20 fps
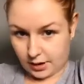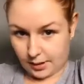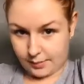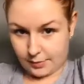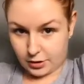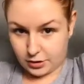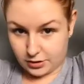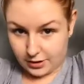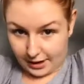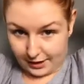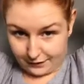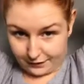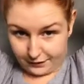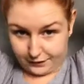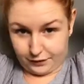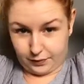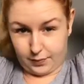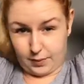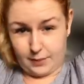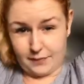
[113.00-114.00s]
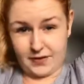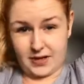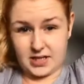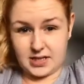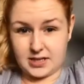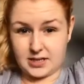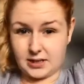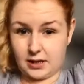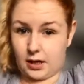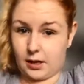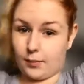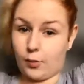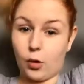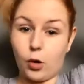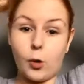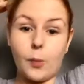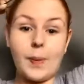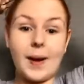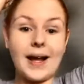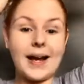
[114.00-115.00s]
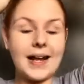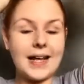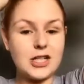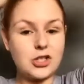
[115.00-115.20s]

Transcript: So I'm going to do everything from the very start. I'm hoping